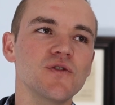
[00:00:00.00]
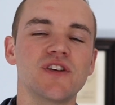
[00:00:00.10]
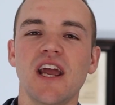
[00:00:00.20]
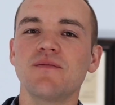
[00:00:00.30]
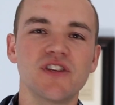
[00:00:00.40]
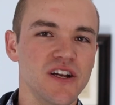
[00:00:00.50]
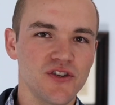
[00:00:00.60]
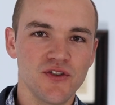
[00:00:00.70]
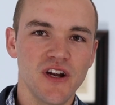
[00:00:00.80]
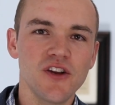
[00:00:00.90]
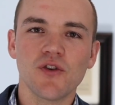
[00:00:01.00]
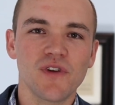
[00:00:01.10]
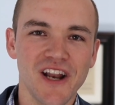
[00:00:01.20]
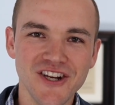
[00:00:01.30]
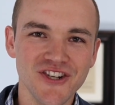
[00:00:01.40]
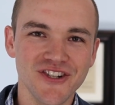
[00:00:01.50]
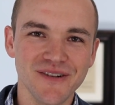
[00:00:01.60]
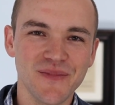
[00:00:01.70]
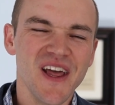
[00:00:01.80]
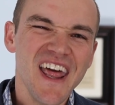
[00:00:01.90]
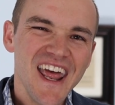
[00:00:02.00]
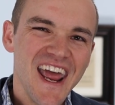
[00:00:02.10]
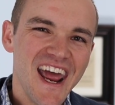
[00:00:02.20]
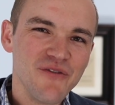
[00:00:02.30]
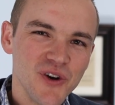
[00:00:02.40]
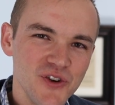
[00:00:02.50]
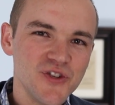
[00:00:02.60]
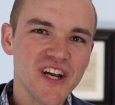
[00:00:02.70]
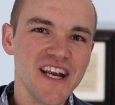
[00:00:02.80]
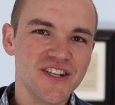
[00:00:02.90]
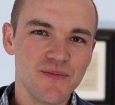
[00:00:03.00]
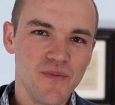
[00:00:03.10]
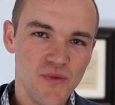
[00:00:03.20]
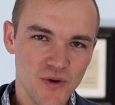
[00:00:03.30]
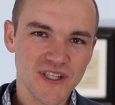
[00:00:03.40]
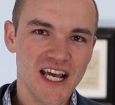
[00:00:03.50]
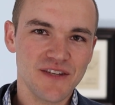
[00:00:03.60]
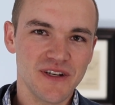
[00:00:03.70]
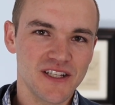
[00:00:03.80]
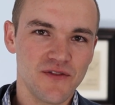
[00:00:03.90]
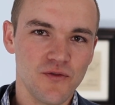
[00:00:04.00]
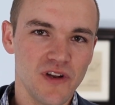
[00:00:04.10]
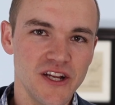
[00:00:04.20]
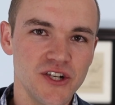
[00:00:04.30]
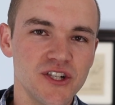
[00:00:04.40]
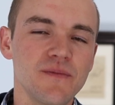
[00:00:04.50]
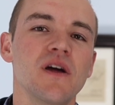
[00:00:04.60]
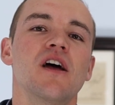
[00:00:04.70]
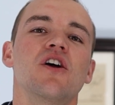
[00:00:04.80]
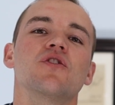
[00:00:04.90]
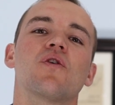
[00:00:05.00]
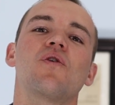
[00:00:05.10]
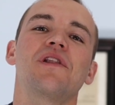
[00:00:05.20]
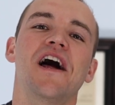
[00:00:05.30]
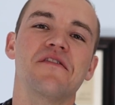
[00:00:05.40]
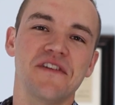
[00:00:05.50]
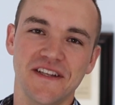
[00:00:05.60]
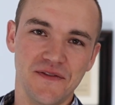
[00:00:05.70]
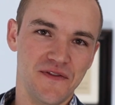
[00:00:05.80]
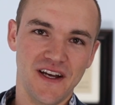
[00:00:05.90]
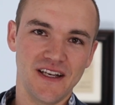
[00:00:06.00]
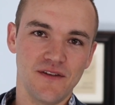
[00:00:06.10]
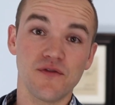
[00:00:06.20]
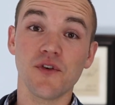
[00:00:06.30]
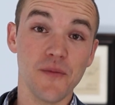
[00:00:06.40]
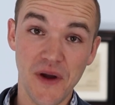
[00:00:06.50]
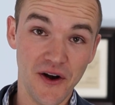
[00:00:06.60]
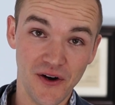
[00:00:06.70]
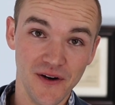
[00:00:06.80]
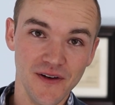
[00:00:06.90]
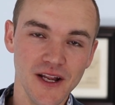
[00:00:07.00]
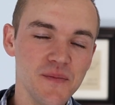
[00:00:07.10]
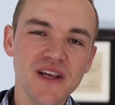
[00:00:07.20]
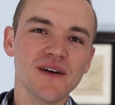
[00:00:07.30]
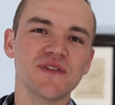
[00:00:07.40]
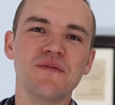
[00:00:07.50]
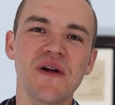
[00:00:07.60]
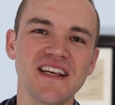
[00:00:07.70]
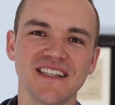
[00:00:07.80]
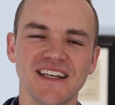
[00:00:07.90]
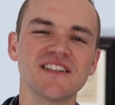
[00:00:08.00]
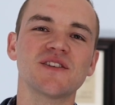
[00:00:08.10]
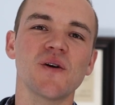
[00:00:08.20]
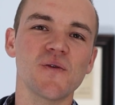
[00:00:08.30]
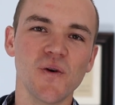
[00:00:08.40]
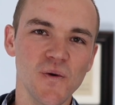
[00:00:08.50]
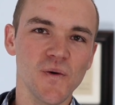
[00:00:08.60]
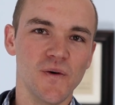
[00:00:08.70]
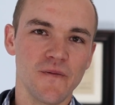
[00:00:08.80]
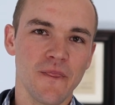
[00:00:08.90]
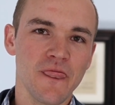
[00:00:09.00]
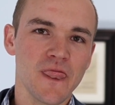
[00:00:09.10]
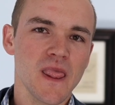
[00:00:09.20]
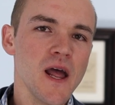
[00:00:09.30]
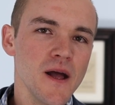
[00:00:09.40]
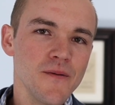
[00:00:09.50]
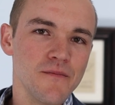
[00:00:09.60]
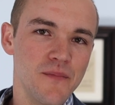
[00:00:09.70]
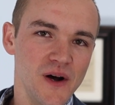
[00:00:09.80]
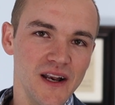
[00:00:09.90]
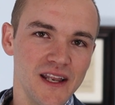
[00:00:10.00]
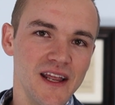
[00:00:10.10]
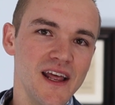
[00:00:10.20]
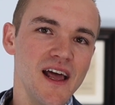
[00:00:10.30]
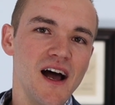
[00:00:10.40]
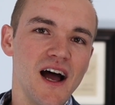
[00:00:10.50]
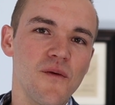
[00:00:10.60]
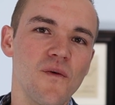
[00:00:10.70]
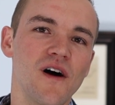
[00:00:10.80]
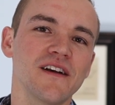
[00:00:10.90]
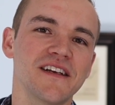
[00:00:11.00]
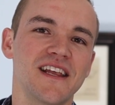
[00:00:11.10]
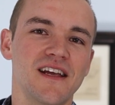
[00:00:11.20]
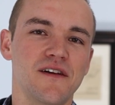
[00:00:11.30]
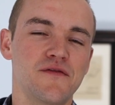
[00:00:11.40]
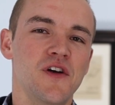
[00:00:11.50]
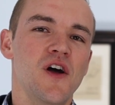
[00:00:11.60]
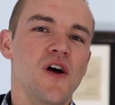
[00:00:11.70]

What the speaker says: game changer in your relationship. And when you change those aspects of your relationship, your whole life gets affected for the better. It becomes amazing. It's so cool. But I want to give